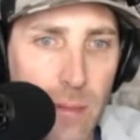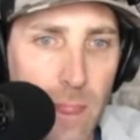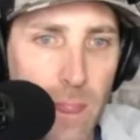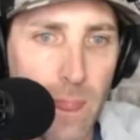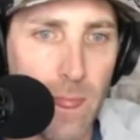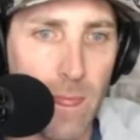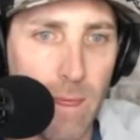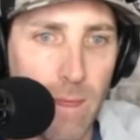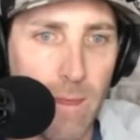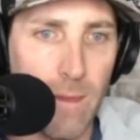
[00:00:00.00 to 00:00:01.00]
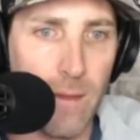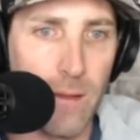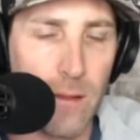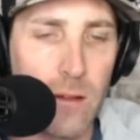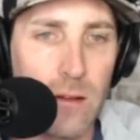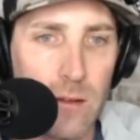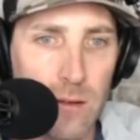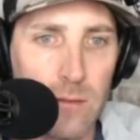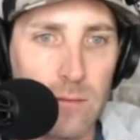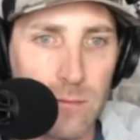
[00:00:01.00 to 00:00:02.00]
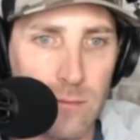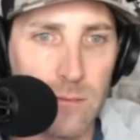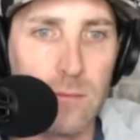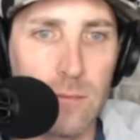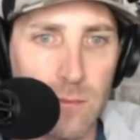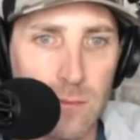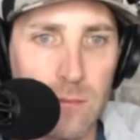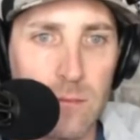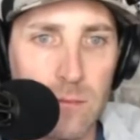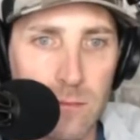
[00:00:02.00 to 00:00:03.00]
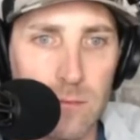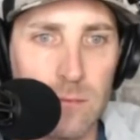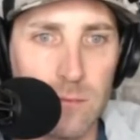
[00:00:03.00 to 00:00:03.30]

(silent)